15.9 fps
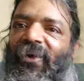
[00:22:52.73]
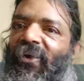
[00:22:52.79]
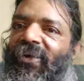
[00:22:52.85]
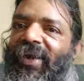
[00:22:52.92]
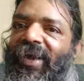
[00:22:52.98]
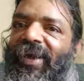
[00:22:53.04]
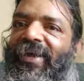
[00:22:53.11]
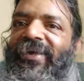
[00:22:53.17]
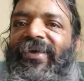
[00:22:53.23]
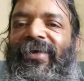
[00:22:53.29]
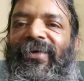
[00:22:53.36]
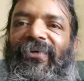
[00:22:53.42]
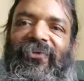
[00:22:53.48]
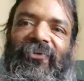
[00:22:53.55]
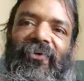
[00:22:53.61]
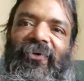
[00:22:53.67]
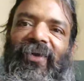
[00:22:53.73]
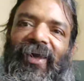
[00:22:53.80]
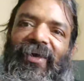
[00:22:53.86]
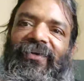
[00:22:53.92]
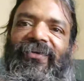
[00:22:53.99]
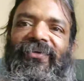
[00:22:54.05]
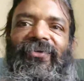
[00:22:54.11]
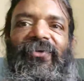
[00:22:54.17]
Okay, so
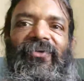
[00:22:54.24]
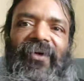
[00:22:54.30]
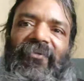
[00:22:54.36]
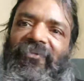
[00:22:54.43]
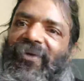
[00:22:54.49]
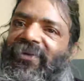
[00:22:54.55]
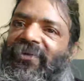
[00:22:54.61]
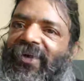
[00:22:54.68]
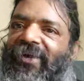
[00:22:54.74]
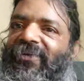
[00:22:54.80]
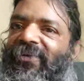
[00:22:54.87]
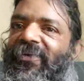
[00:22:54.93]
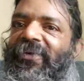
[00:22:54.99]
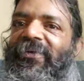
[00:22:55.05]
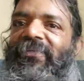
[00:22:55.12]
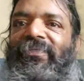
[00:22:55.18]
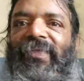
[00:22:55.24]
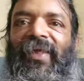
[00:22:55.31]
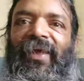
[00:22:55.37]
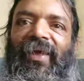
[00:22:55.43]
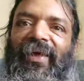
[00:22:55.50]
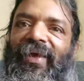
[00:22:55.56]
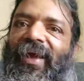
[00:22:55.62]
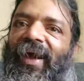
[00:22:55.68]
nice. So someone should
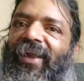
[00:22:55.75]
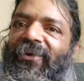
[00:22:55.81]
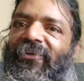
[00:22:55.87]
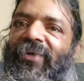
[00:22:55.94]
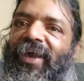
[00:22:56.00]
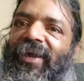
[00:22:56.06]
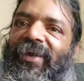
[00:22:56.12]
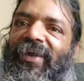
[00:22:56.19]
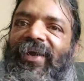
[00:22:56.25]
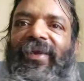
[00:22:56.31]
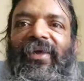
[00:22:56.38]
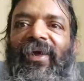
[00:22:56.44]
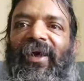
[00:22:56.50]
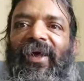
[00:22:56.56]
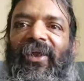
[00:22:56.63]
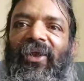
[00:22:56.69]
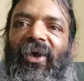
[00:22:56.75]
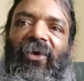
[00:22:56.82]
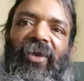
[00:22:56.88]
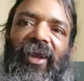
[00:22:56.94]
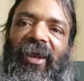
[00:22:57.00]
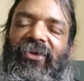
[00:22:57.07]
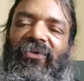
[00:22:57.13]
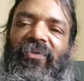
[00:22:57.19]
calculate it. Now
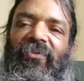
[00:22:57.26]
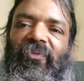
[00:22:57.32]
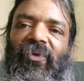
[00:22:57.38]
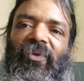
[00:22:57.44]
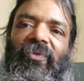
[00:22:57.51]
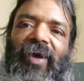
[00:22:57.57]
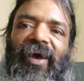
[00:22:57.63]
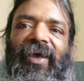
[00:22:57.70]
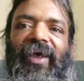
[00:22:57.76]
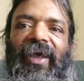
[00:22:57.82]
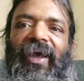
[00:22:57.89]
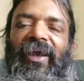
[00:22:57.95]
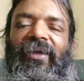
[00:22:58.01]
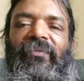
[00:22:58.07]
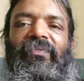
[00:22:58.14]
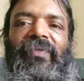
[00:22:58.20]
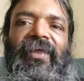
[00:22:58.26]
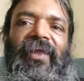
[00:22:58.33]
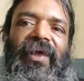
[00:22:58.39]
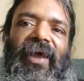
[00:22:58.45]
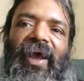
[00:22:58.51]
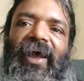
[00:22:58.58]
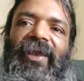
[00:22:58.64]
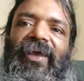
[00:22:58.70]
let's move ahead
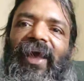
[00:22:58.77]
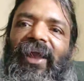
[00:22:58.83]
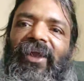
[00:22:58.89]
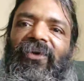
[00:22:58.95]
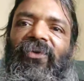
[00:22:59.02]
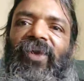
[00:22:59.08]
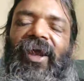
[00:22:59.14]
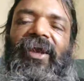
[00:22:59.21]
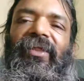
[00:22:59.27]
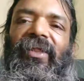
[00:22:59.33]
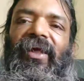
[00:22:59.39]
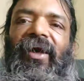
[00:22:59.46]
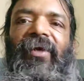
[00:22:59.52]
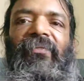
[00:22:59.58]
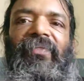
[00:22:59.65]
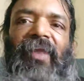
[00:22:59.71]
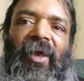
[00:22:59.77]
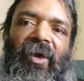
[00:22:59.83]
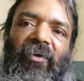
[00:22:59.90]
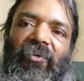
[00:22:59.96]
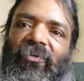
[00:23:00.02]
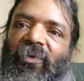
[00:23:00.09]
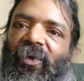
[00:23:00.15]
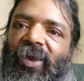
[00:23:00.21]
and calculate the
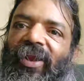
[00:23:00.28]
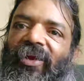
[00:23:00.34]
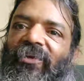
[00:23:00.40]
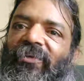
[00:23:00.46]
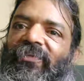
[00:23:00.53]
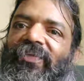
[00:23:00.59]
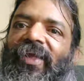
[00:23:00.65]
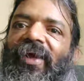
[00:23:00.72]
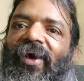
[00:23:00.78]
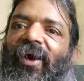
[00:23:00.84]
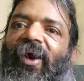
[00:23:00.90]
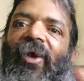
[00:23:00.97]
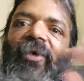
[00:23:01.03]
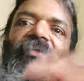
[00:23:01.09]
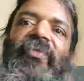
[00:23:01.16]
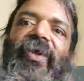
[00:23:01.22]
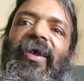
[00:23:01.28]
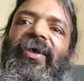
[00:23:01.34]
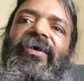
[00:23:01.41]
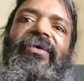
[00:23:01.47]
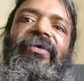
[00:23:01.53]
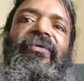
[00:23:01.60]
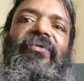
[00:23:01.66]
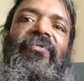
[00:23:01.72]
volume of
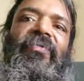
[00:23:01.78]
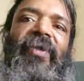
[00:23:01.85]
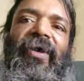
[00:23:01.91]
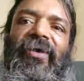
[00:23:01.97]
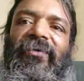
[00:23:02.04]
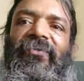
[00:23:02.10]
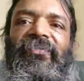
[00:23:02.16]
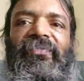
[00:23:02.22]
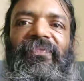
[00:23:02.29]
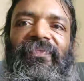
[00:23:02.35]
a sphere.